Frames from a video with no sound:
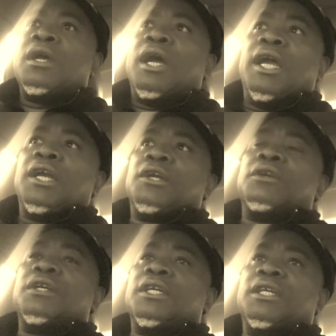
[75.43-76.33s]

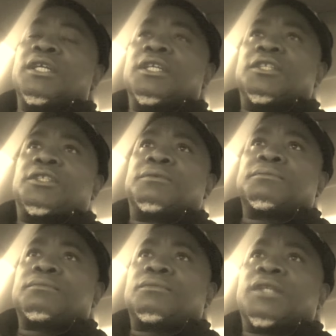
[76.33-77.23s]
Anger is
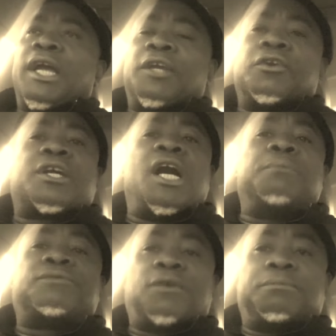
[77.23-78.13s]
anger
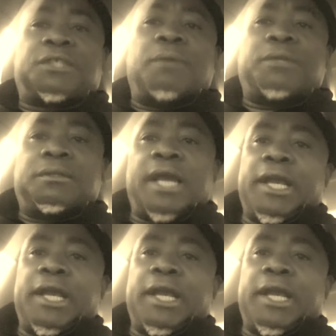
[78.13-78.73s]
comes from something.